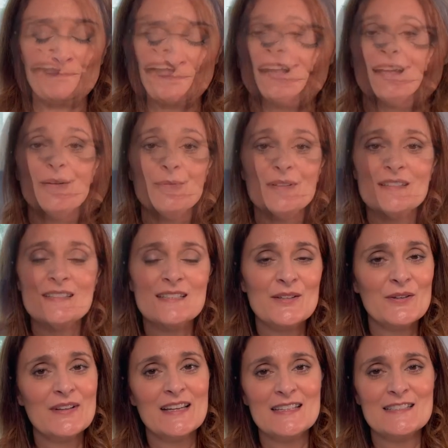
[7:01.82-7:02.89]
And I will see you
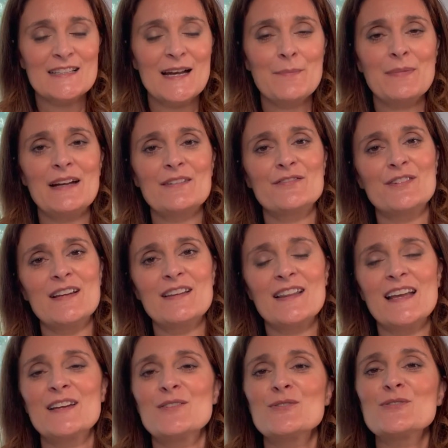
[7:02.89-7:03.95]
next time, my friend.
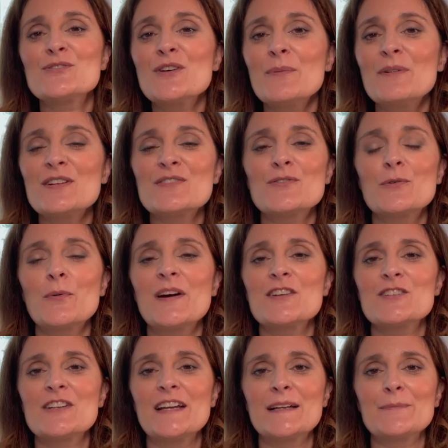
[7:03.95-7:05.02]
Thank you so much for
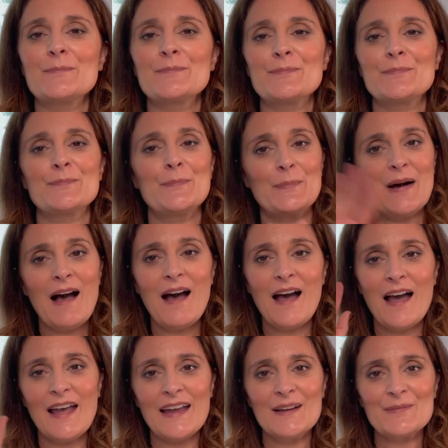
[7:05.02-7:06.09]
watching.
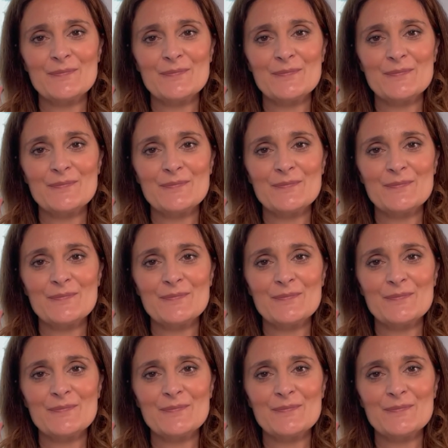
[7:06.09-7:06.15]
Bye!